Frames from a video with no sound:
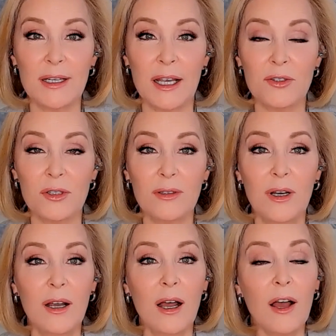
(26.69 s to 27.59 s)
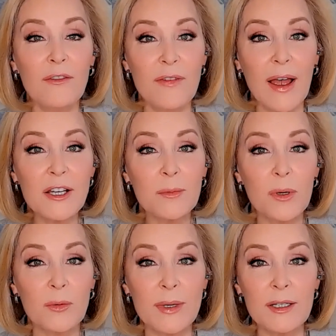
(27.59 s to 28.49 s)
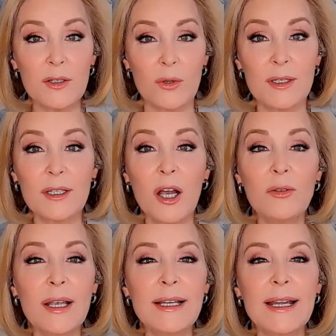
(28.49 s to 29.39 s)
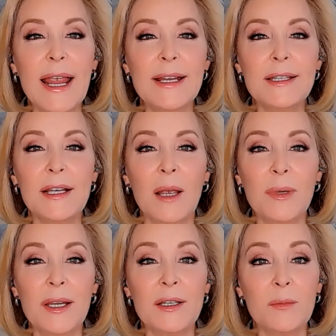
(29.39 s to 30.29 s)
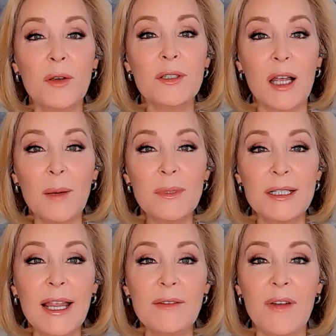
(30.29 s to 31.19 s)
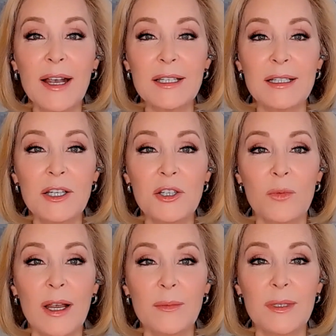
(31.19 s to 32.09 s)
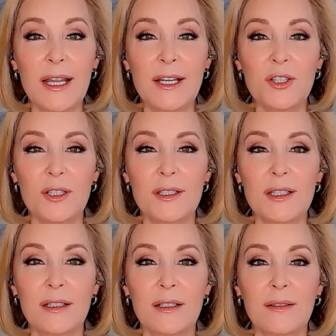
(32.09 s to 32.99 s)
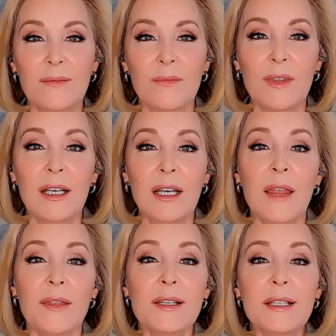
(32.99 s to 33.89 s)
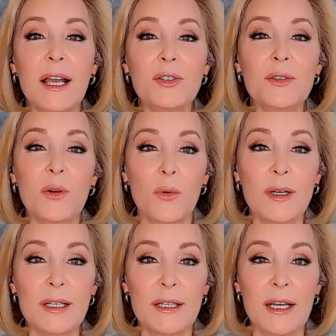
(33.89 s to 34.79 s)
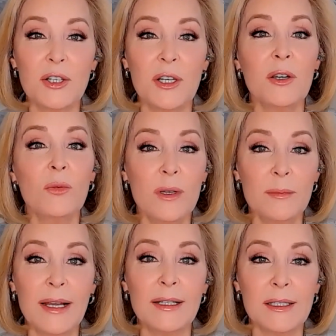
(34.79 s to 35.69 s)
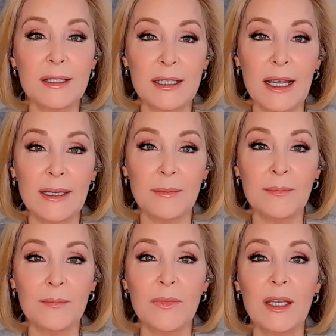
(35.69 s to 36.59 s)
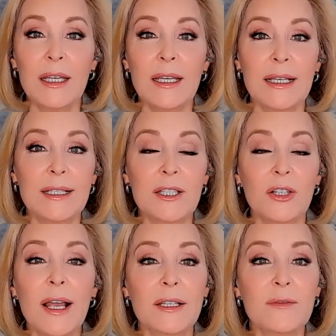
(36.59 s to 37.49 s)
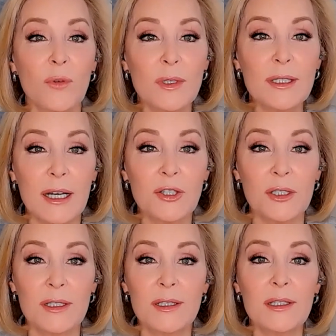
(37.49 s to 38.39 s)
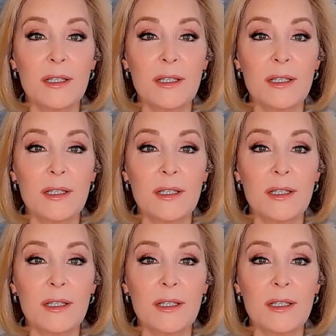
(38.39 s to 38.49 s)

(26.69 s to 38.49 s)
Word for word: schedule, a valuable resource collating ACIP's most up to date vaccination recommendations the schedule's organization remains the same. It still has four sections